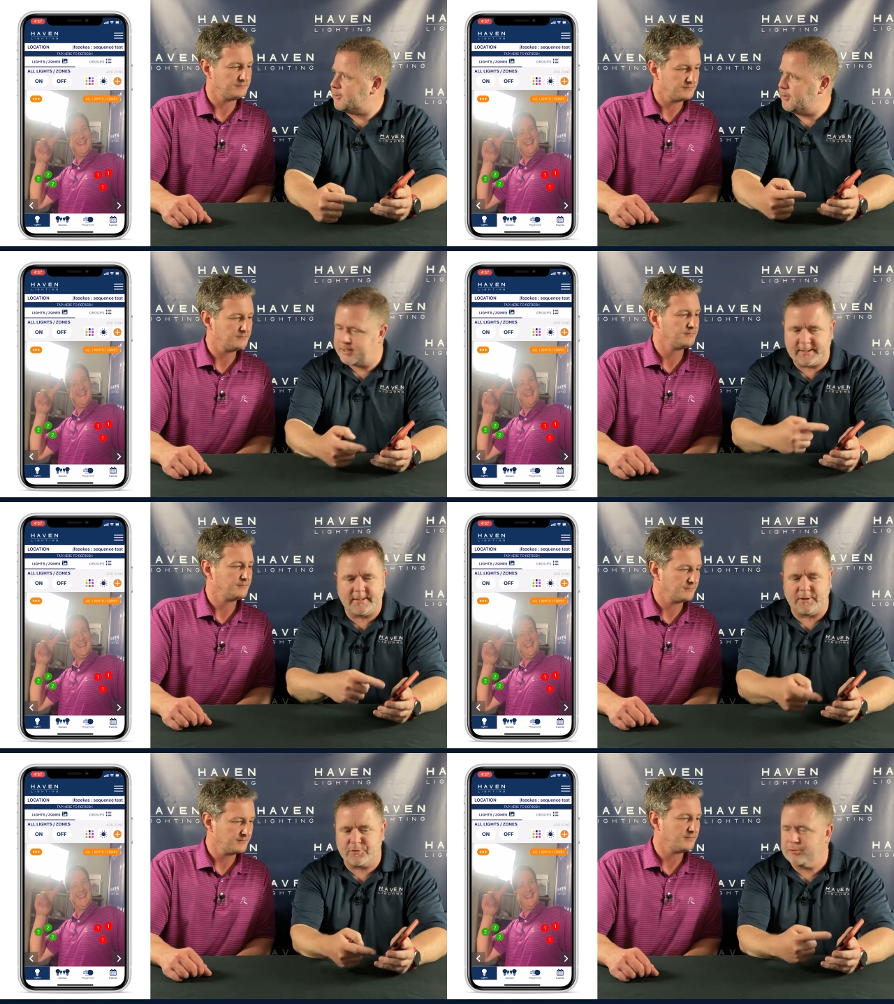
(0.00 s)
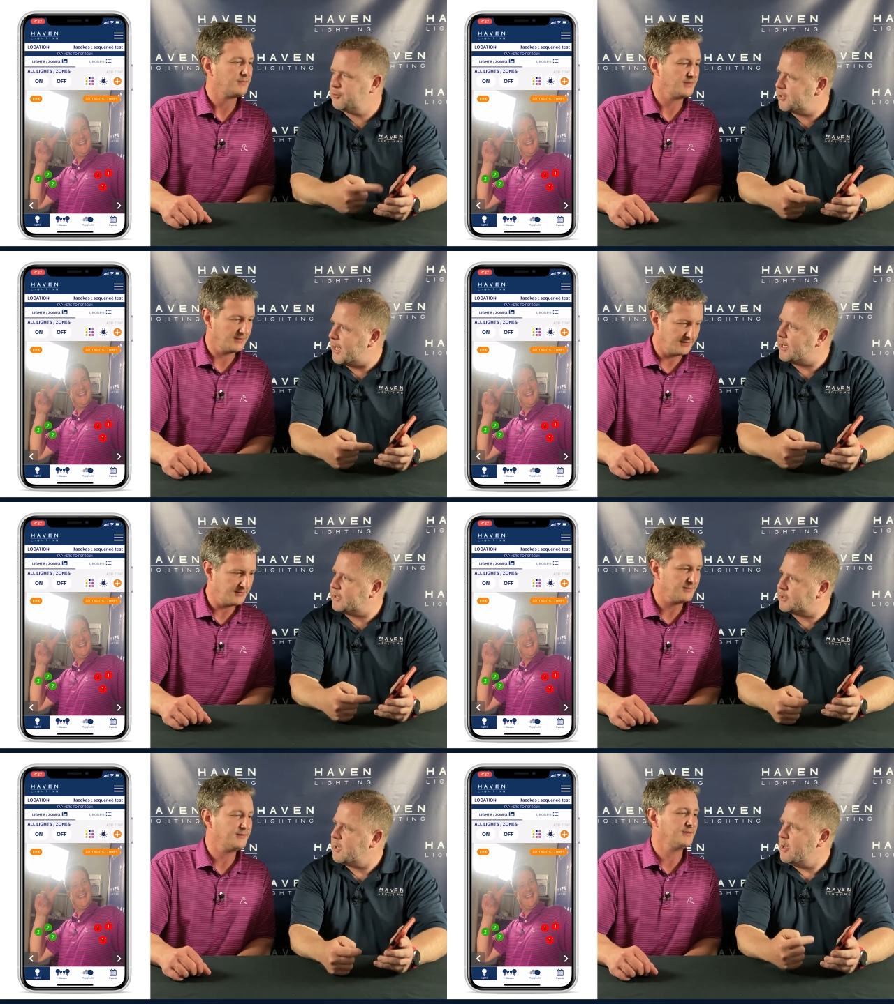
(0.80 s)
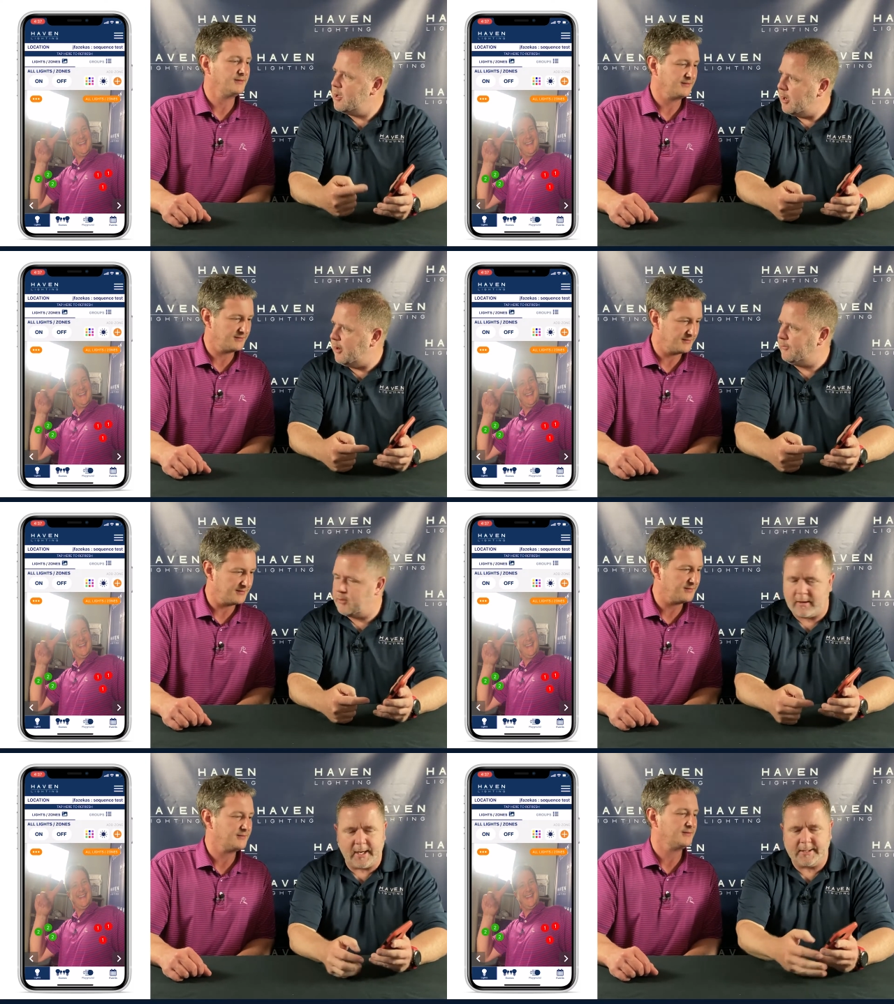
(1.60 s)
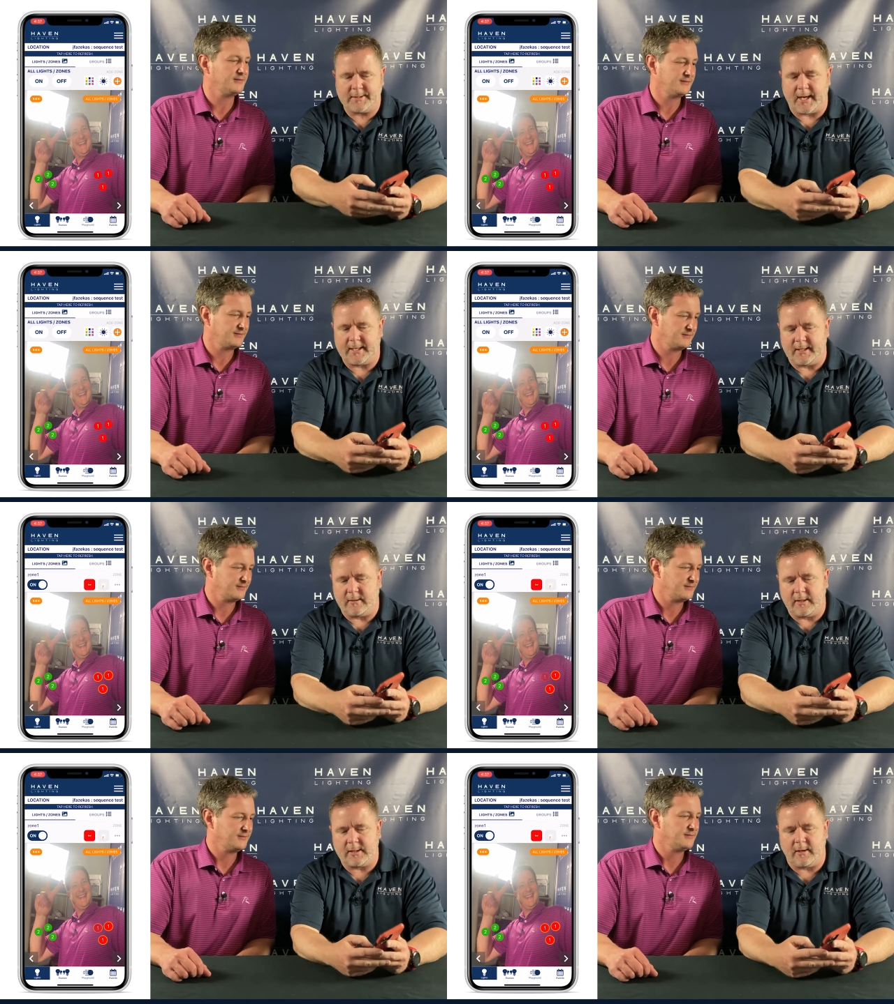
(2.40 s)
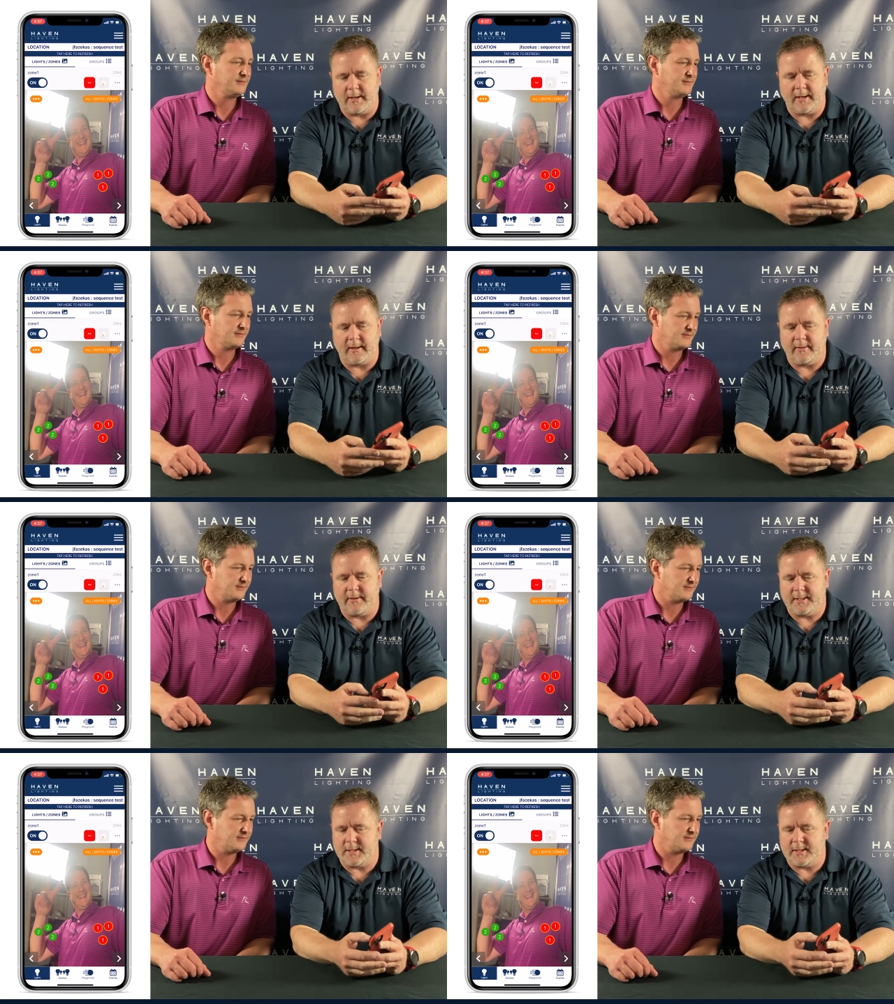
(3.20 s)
Speaker 1: So this is the true status of the lights. I can click on any of these